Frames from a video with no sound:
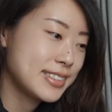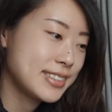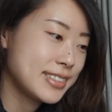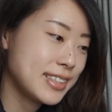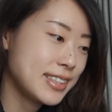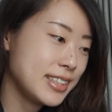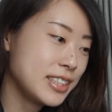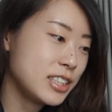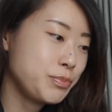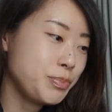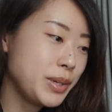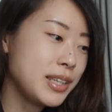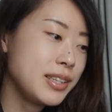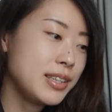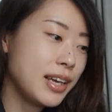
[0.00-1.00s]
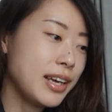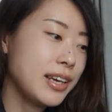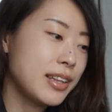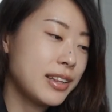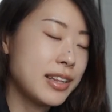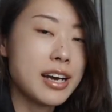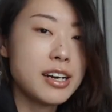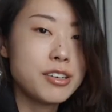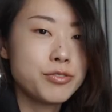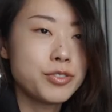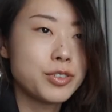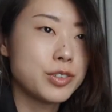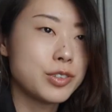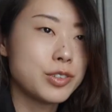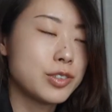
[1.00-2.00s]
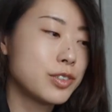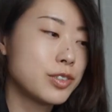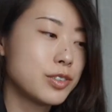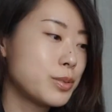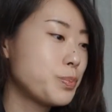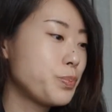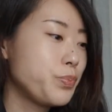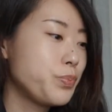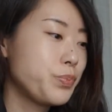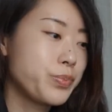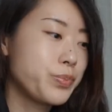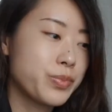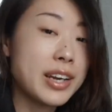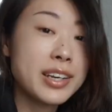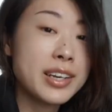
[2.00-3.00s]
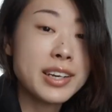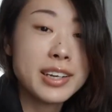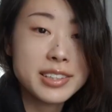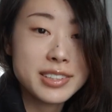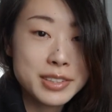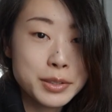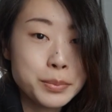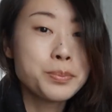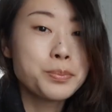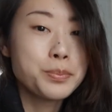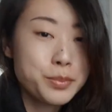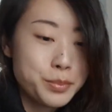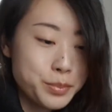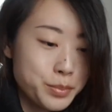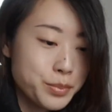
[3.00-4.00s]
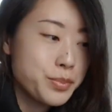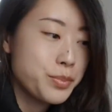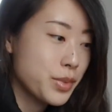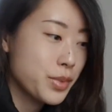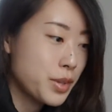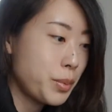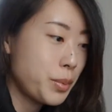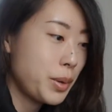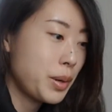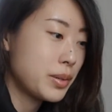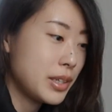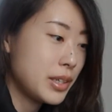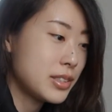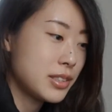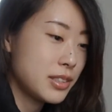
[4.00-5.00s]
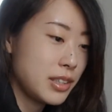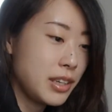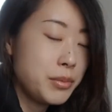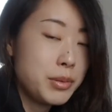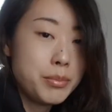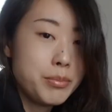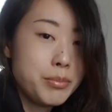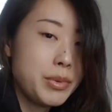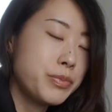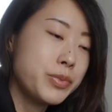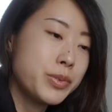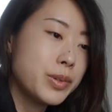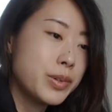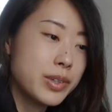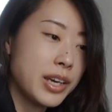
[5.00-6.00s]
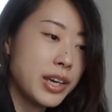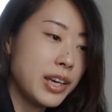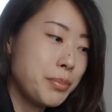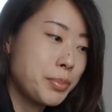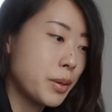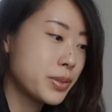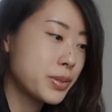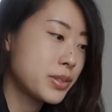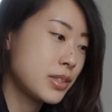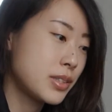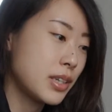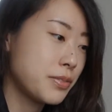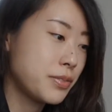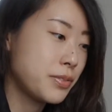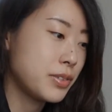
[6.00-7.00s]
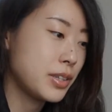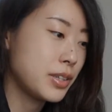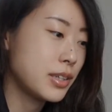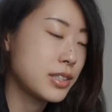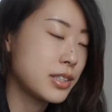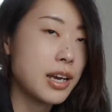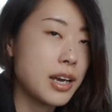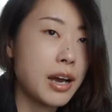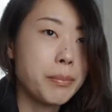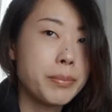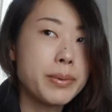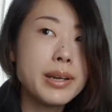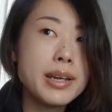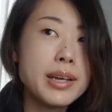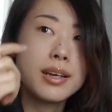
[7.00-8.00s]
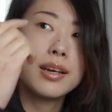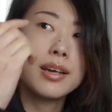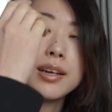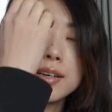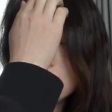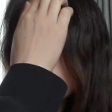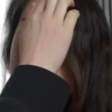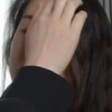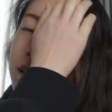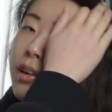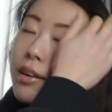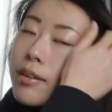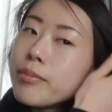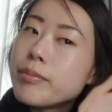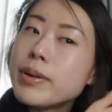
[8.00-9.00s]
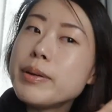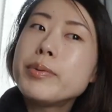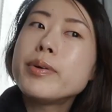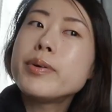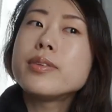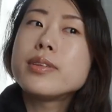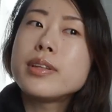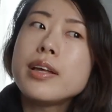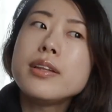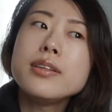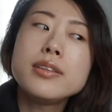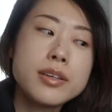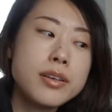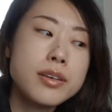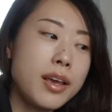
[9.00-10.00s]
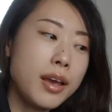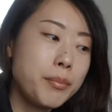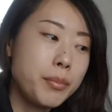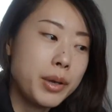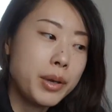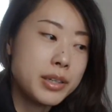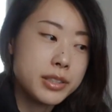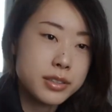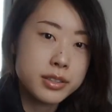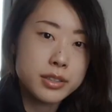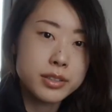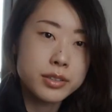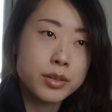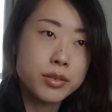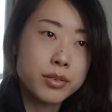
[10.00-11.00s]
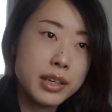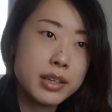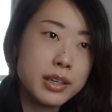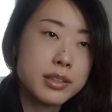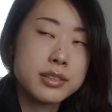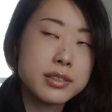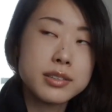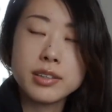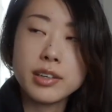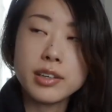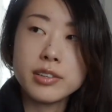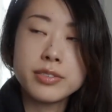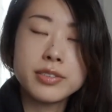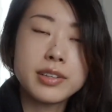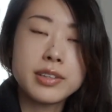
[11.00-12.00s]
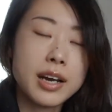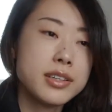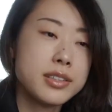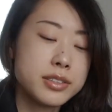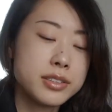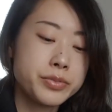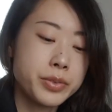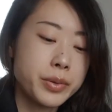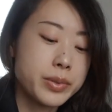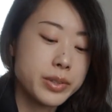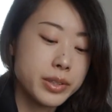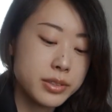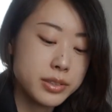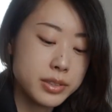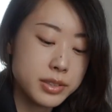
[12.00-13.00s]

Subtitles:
it's been like that for decades, to be honest. Even before K-pop stuff is happening, people tend to get married to Korean, if that is foreigners.